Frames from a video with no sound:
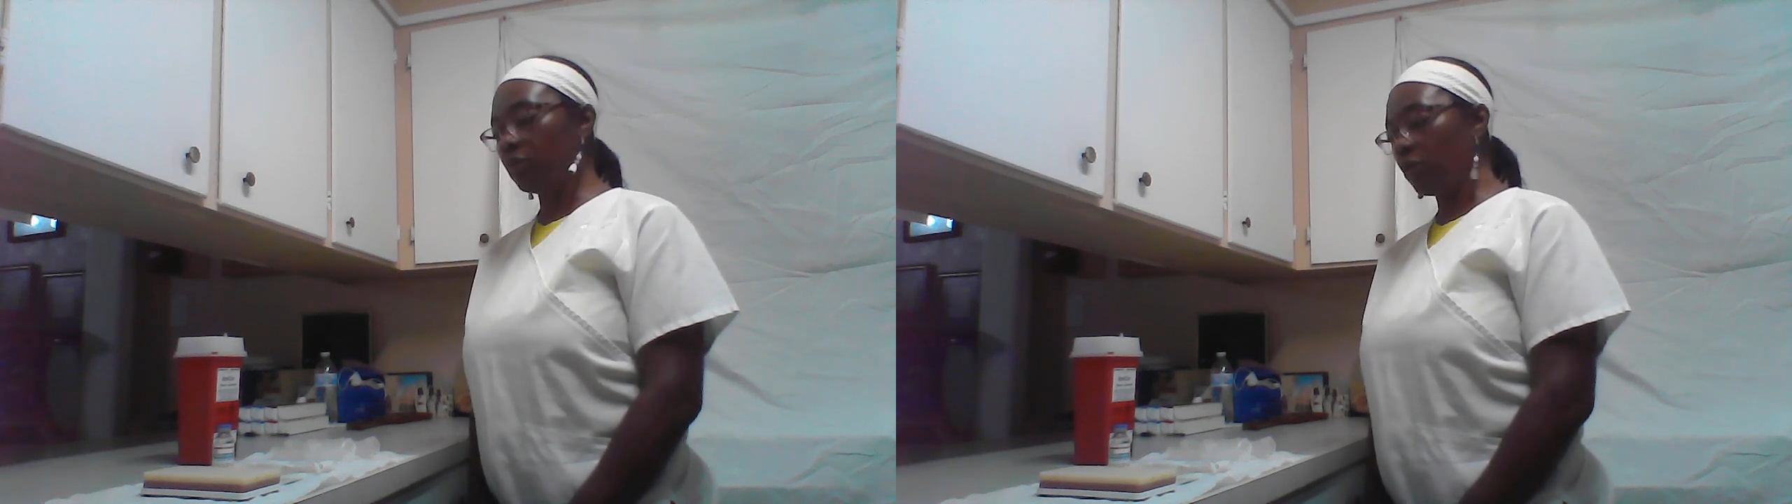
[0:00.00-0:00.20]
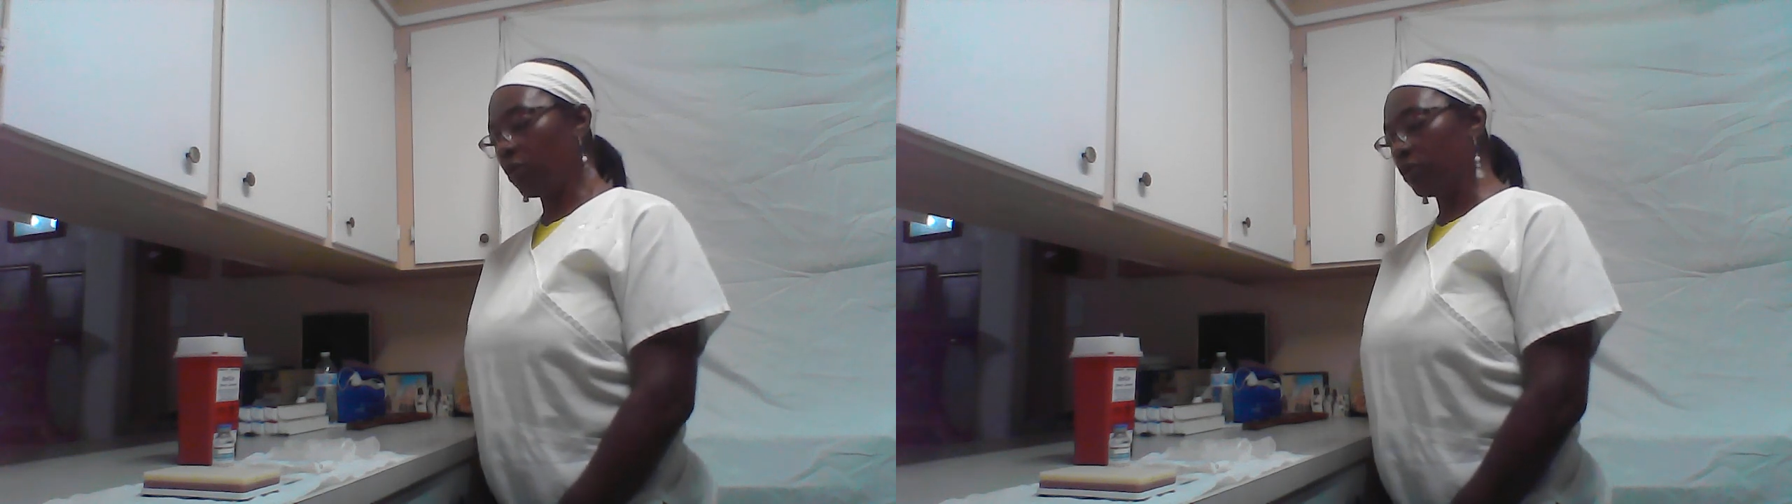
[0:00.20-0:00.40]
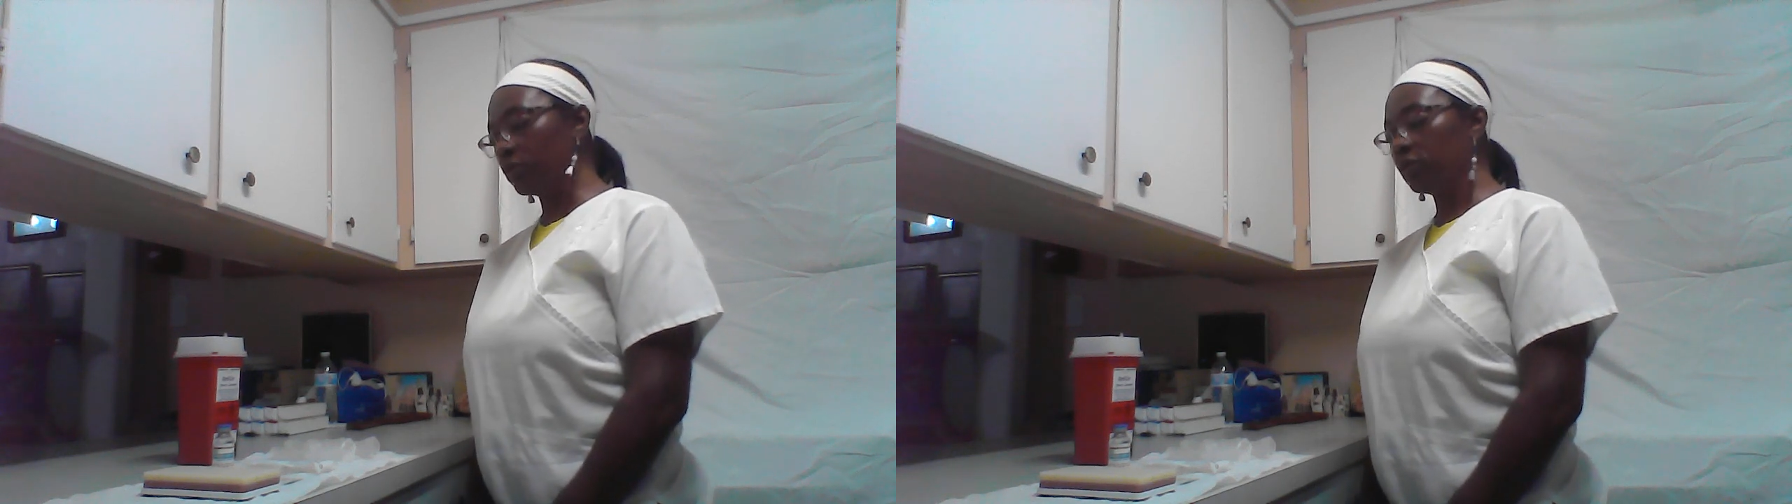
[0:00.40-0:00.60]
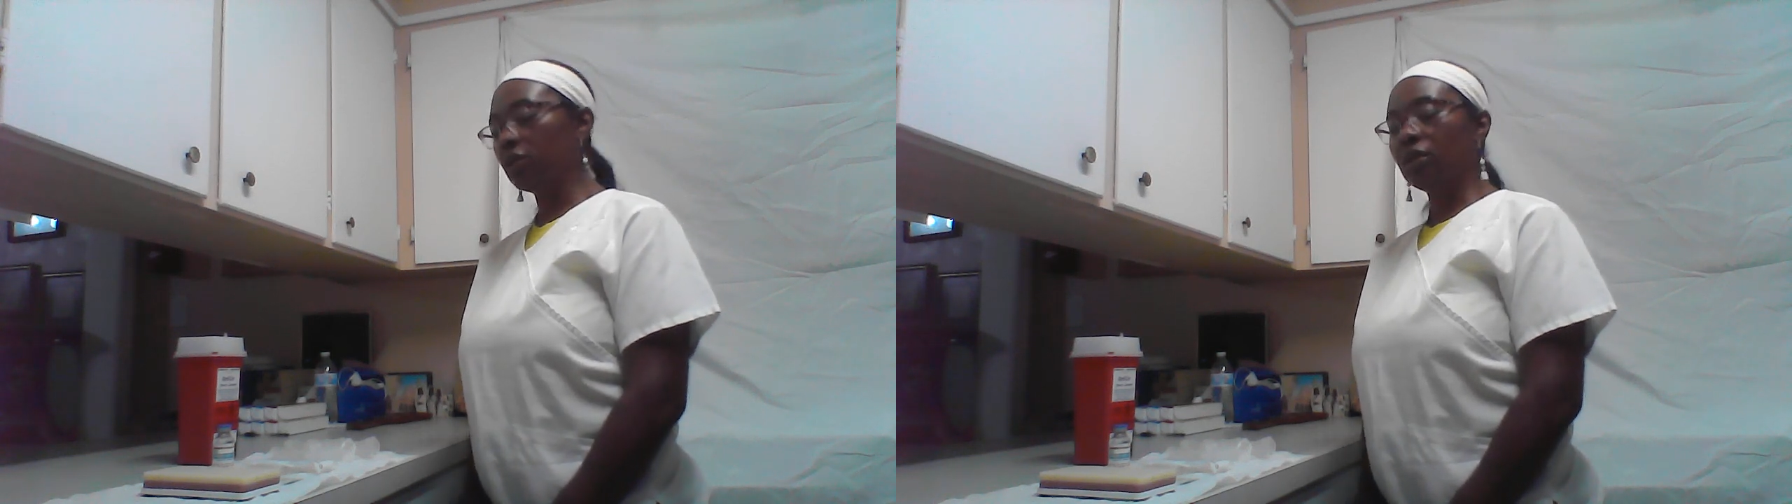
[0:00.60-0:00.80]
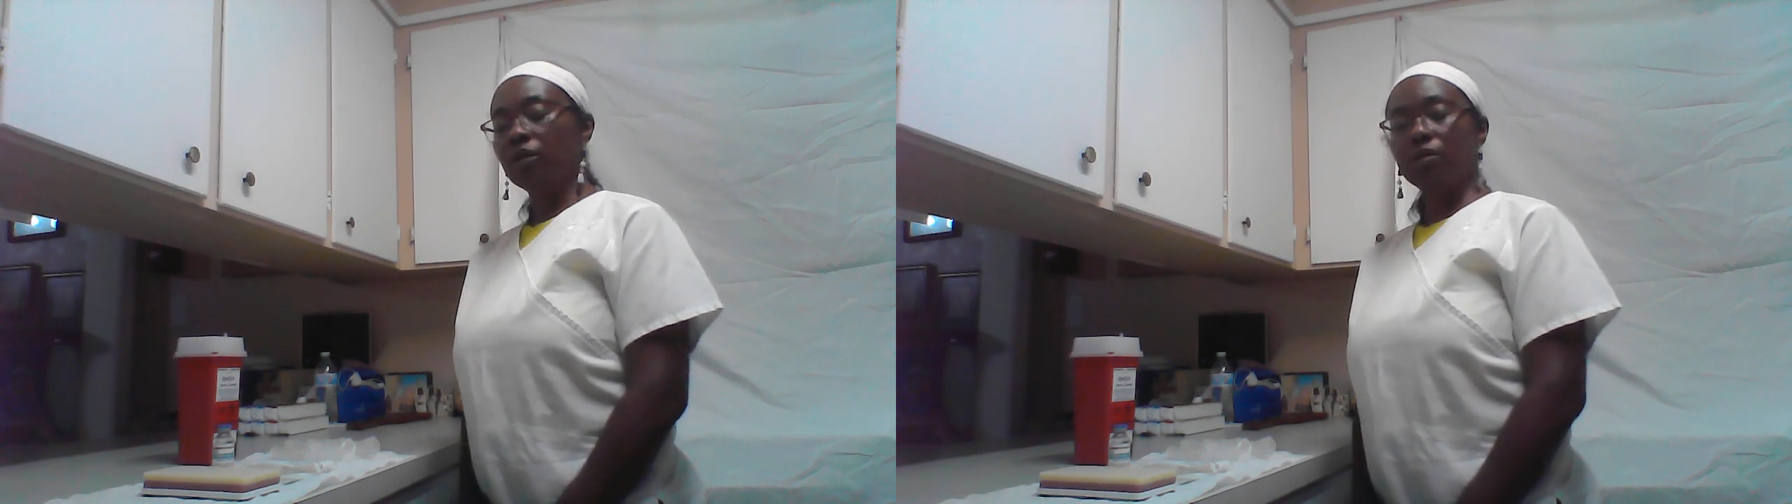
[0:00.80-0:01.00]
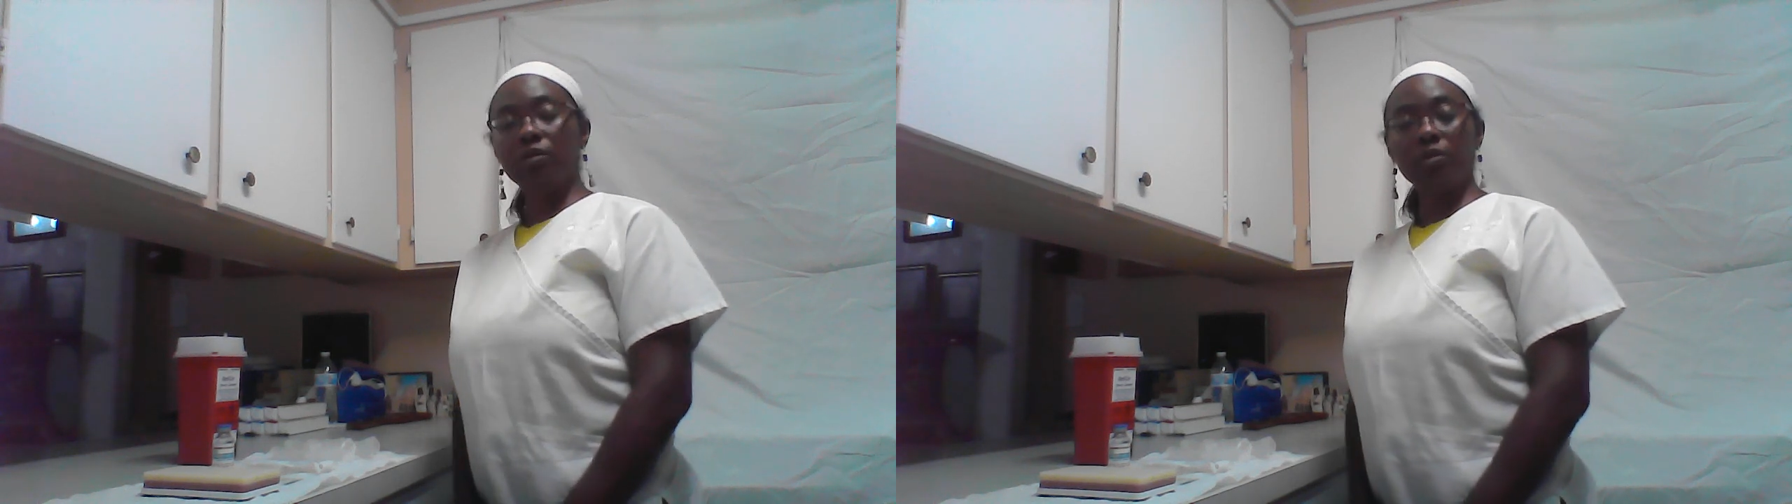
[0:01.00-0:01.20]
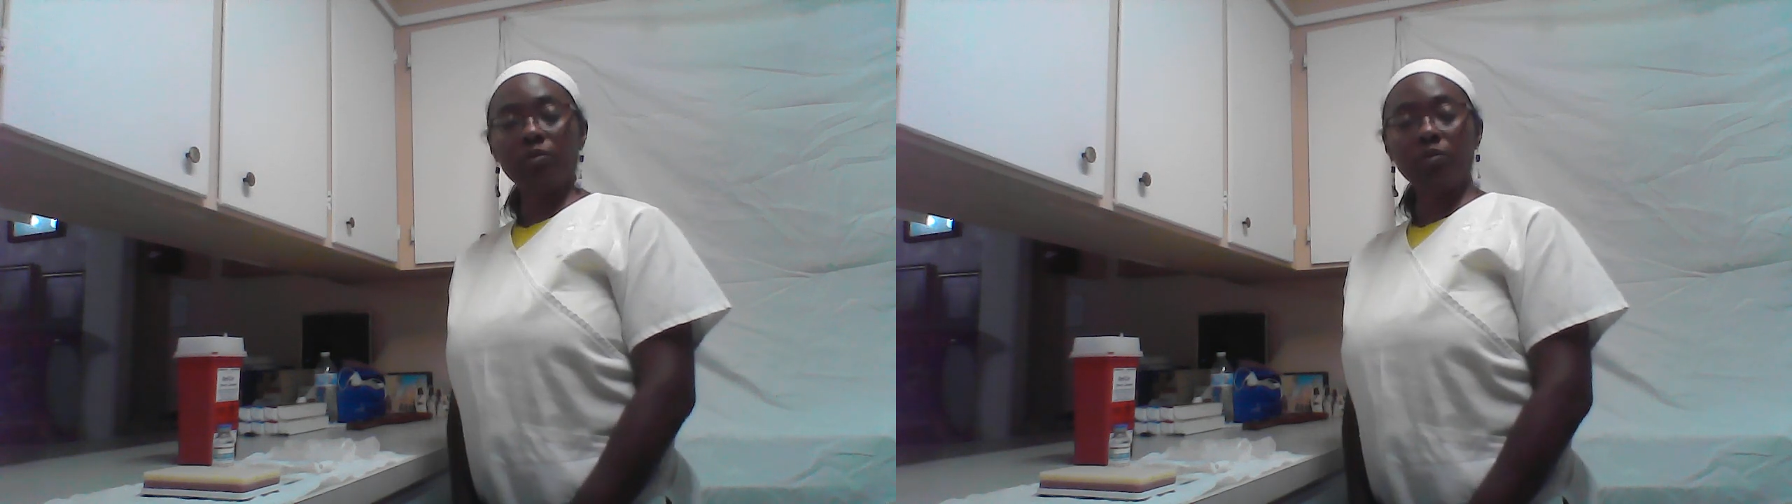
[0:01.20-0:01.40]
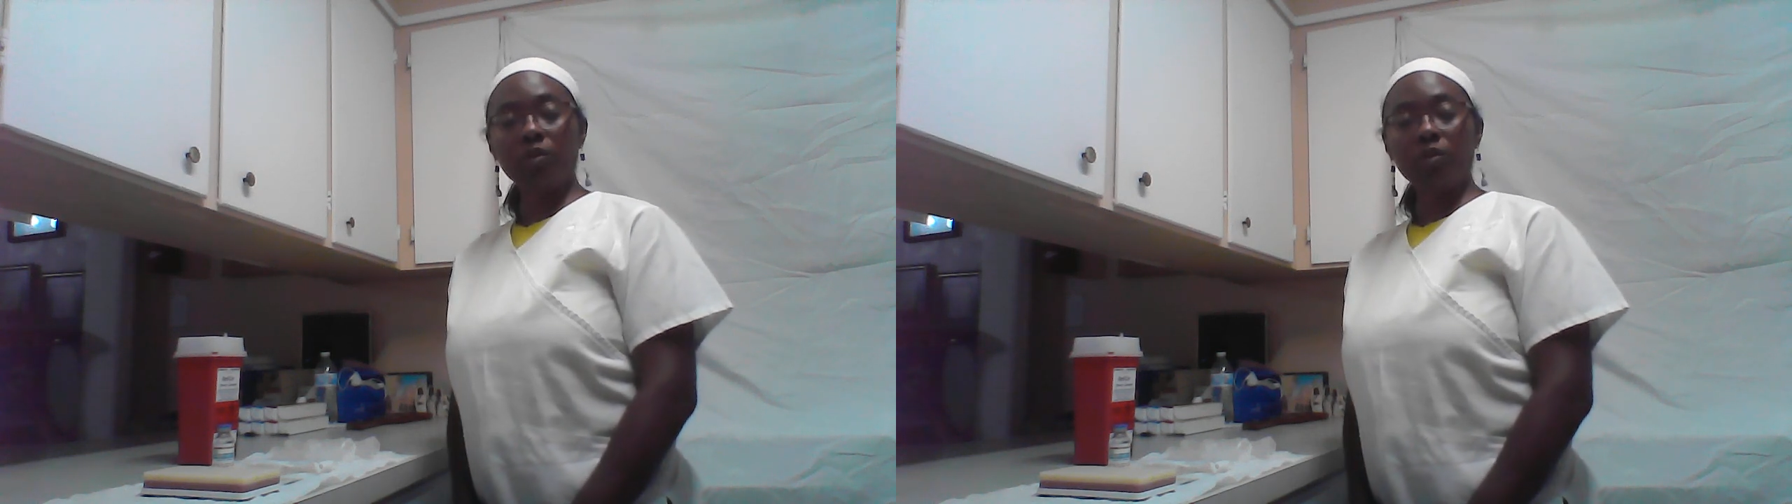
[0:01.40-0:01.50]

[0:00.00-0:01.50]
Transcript: the Mars to